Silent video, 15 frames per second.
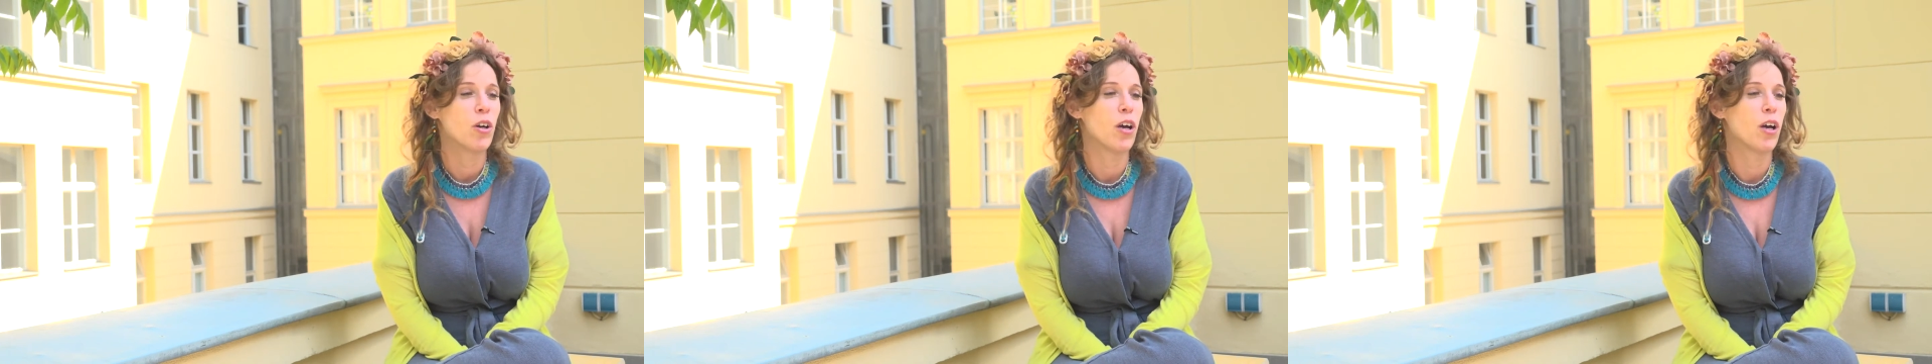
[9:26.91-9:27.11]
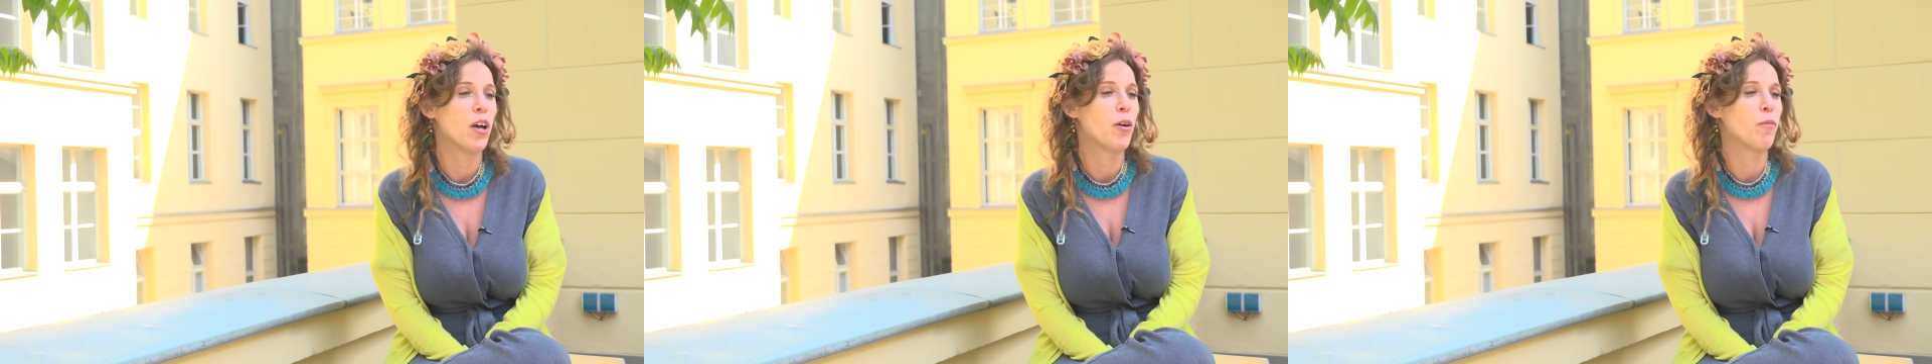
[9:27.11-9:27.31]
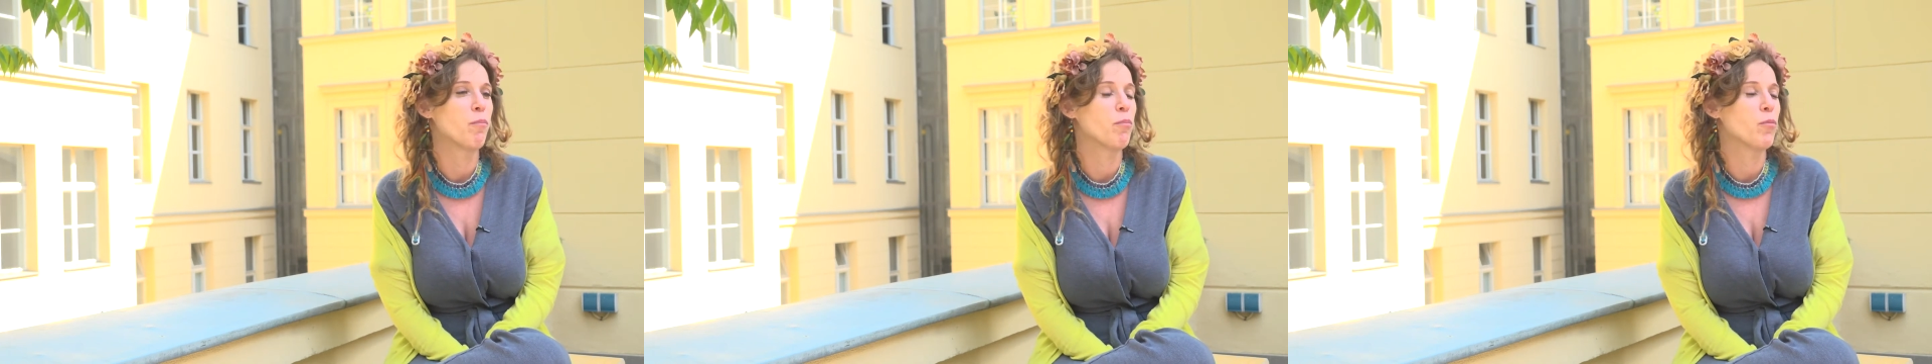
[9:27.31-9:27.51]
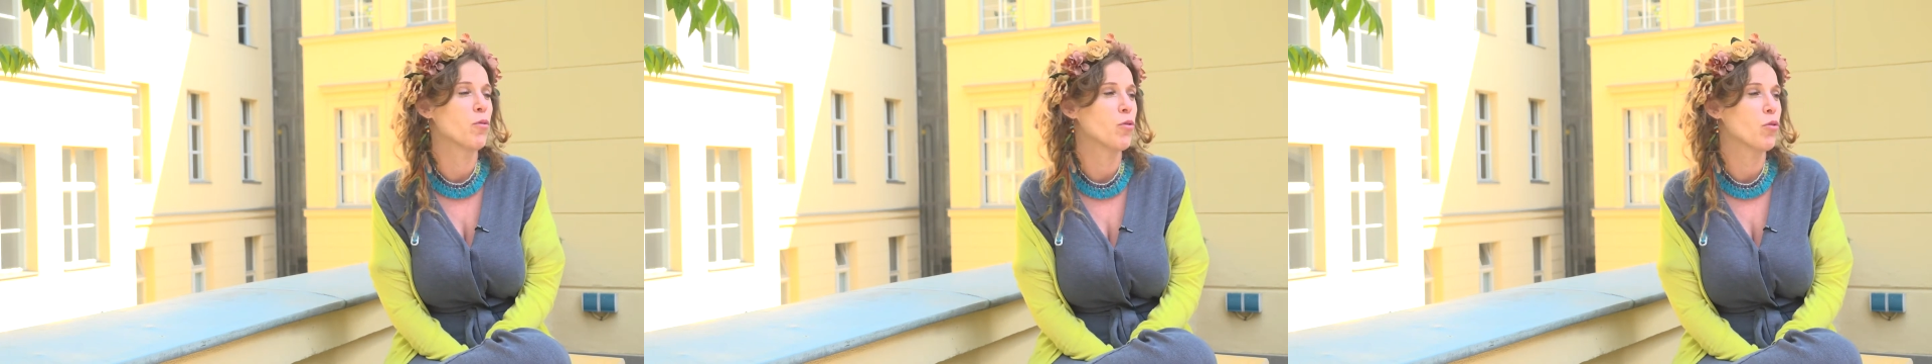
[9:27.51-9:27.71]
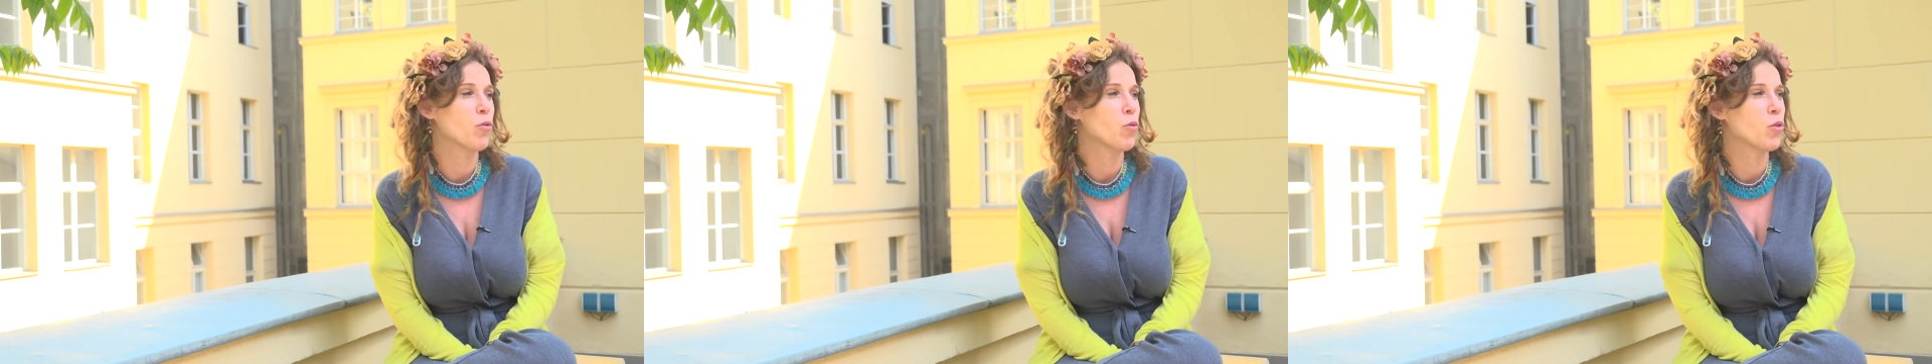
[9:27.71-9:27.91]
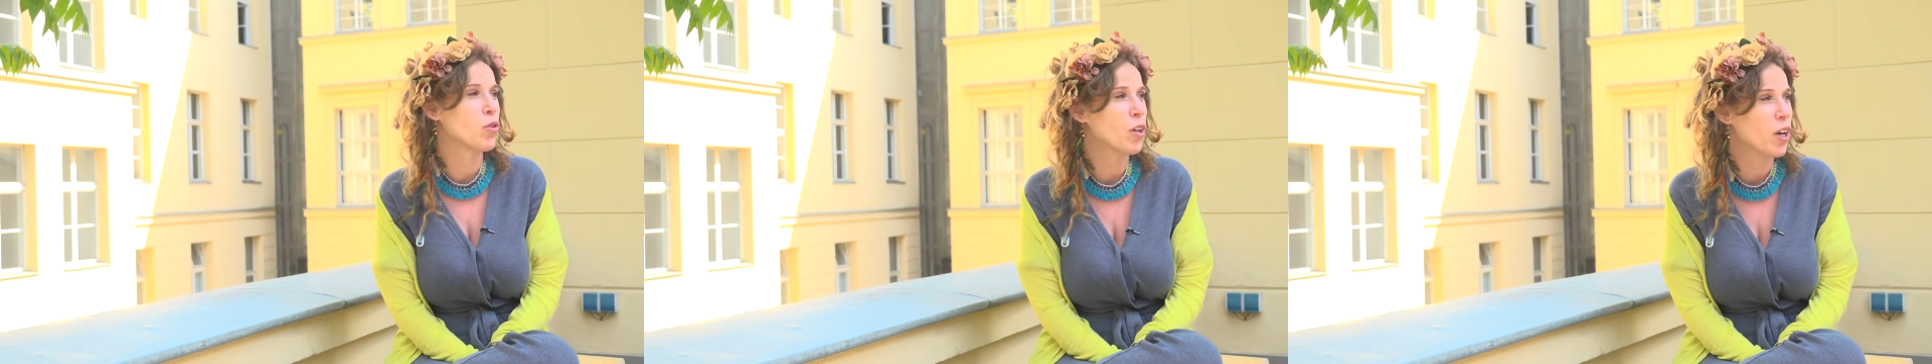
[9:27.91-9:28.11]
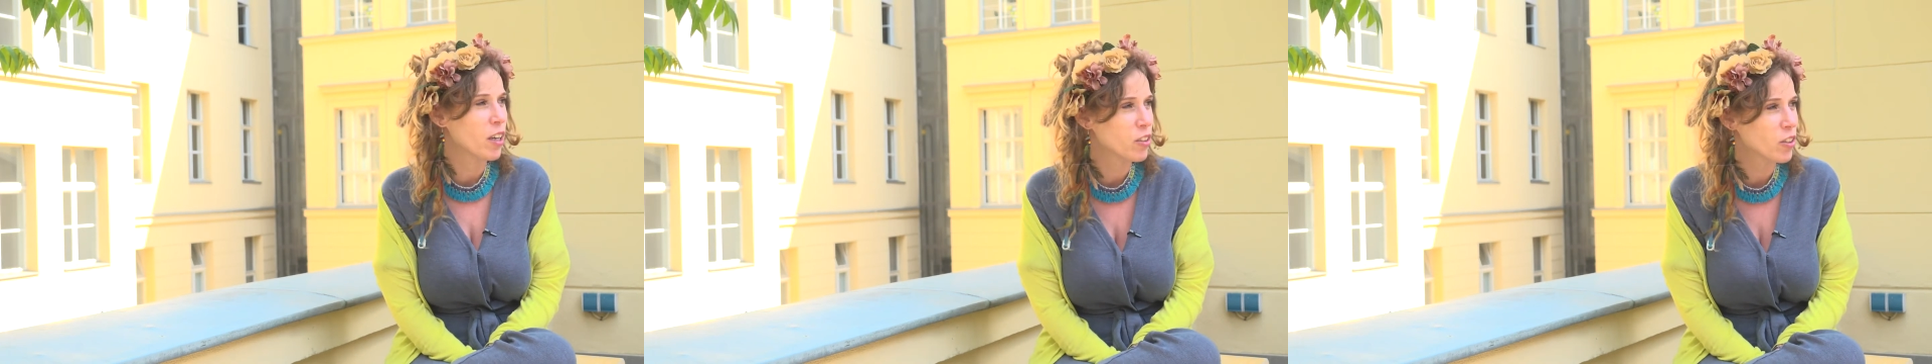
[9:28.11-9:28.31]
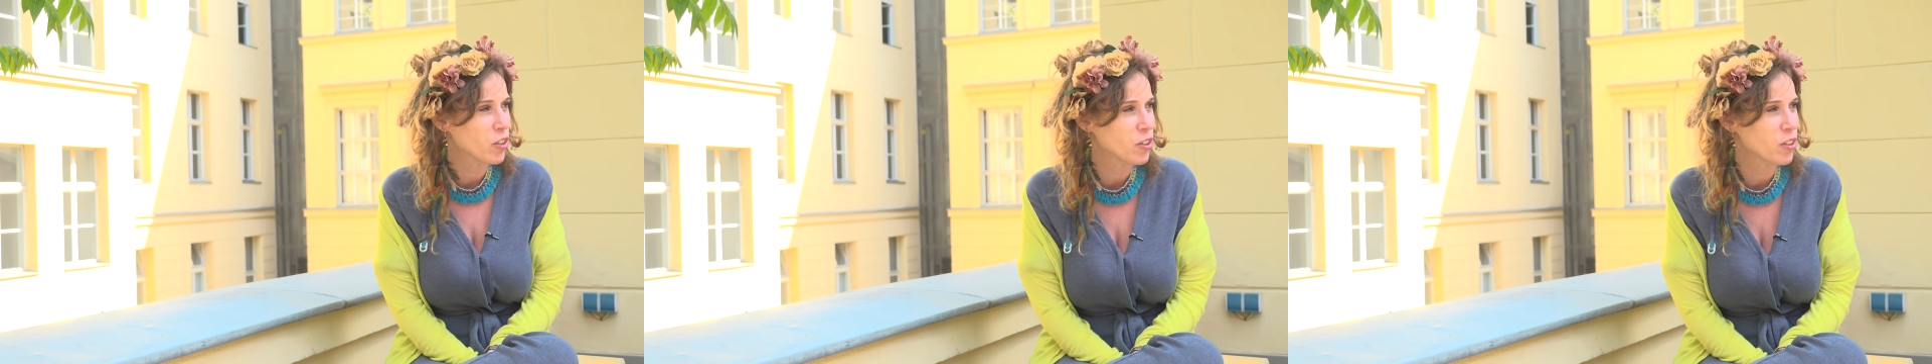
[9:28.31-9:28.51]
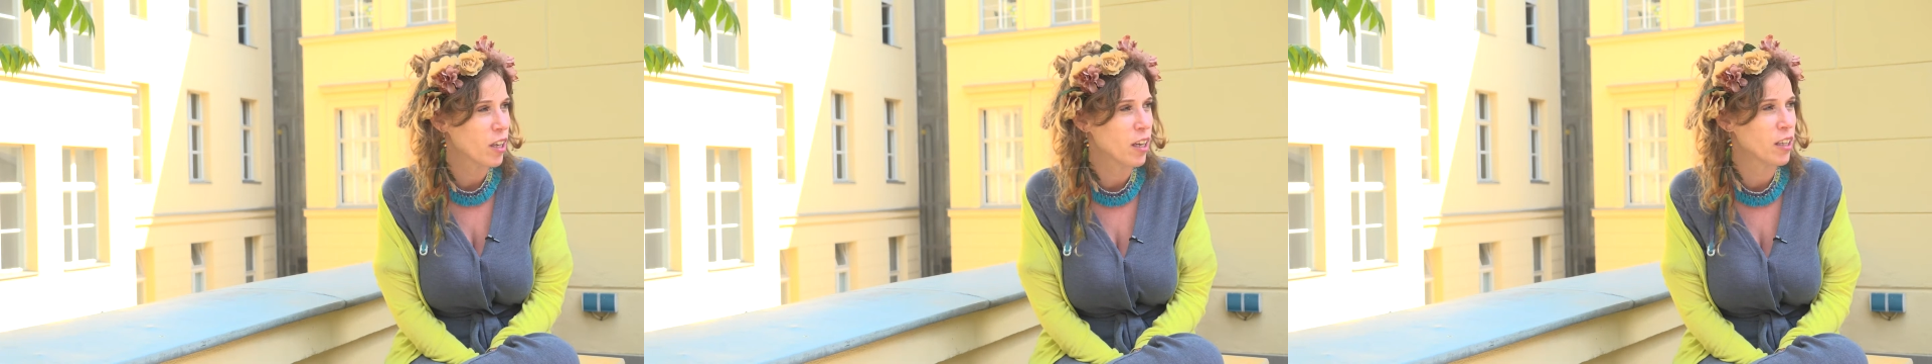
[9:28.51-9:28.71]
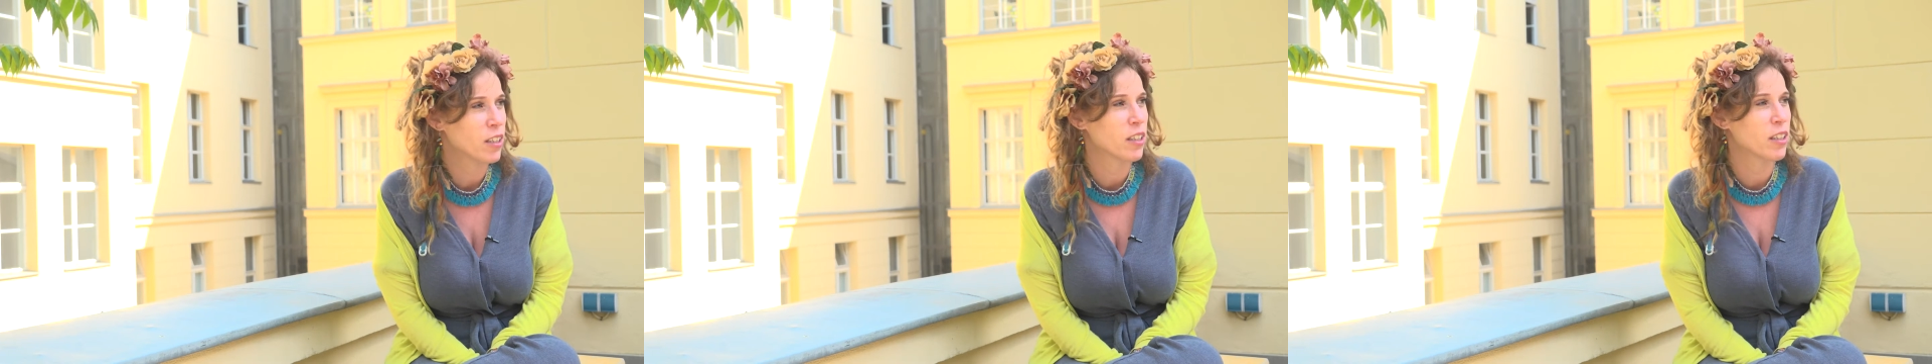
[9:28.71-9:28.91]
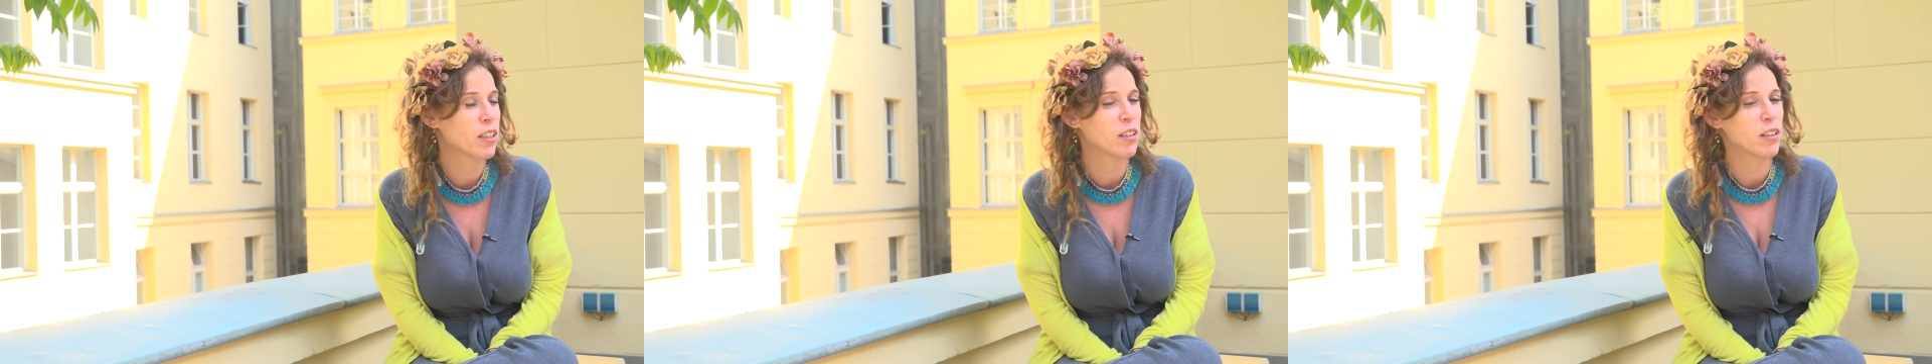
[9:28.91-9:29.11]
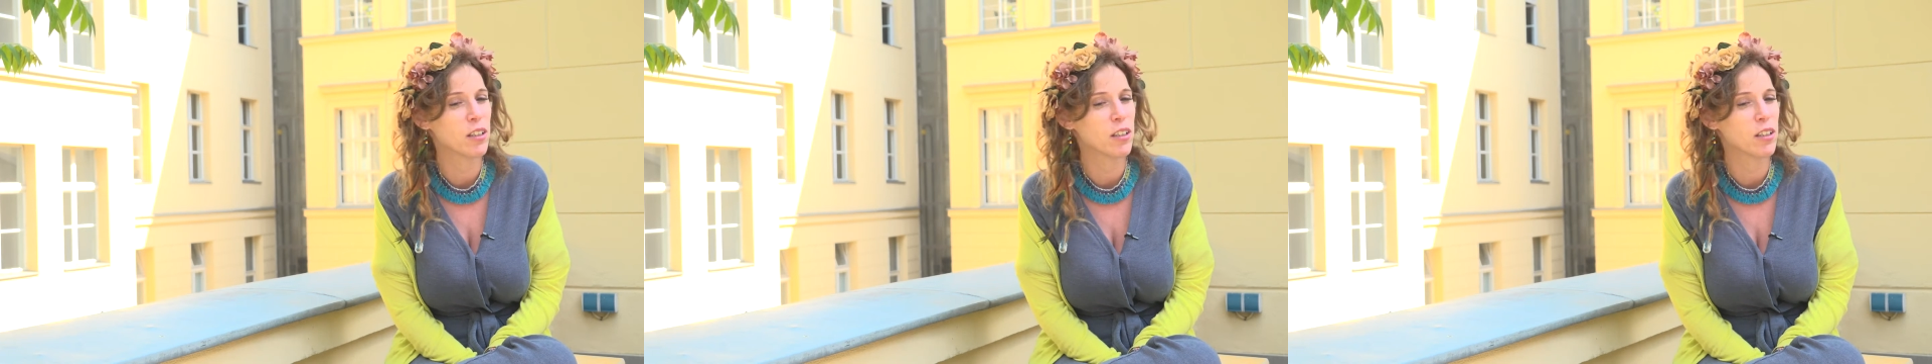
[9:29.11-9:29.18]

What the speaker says: through the understanding,